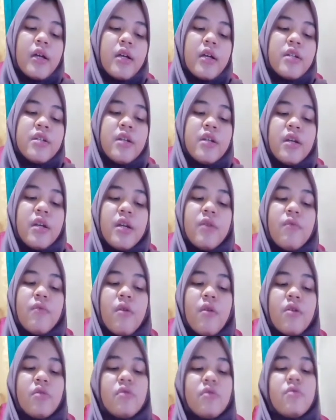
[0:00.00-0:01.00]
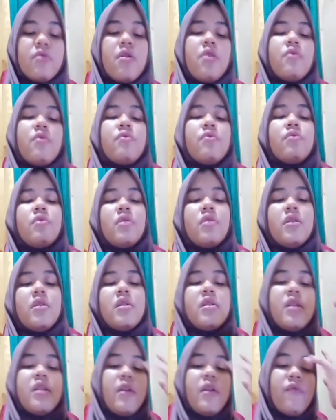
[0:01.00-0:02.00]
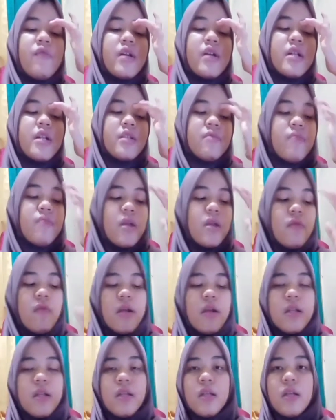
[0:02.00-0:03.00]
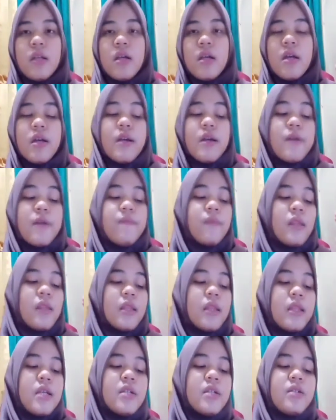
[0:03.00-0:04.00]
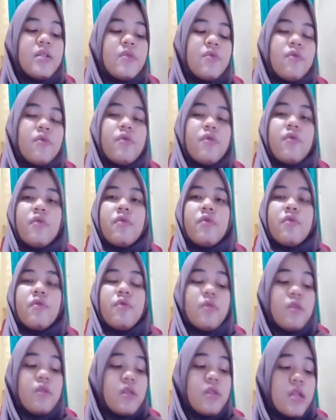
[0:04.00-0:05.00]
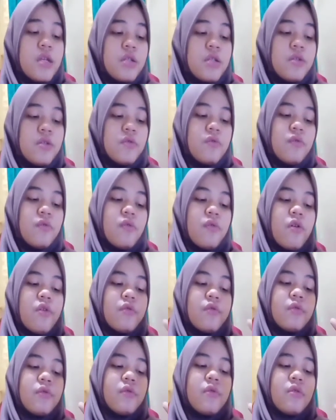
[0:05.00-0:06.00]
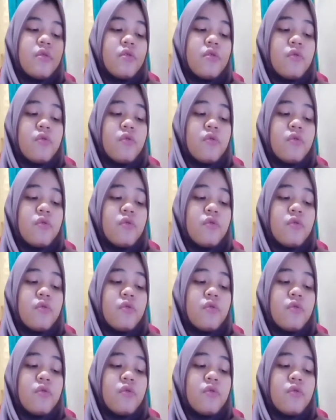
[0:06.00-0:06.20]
she won't know the difference between these two cultures.